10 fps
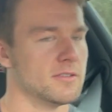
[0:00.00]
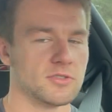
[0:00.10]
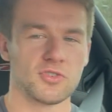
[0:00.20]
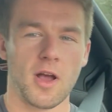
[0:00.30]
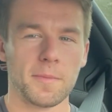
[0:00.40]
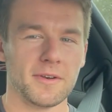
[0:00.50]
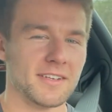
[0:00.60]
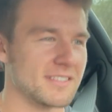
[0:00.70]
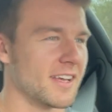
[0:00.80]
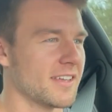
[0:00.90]
Drop it in
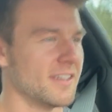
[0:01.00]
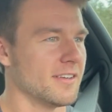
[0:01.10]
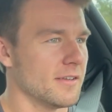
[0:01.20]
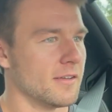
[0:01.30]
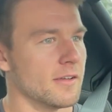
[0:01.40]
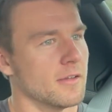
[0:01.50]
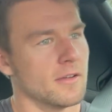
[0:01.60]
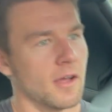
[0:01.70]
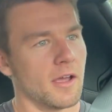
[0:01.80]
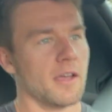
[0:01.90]
a second,
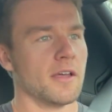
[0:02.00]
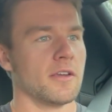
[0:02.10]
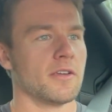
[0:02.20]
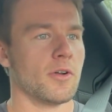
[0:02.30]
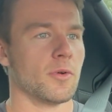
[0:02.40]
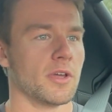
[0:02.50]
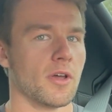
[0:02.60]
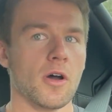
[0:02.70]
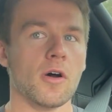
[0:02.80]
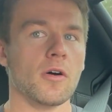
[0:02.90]
and here we go.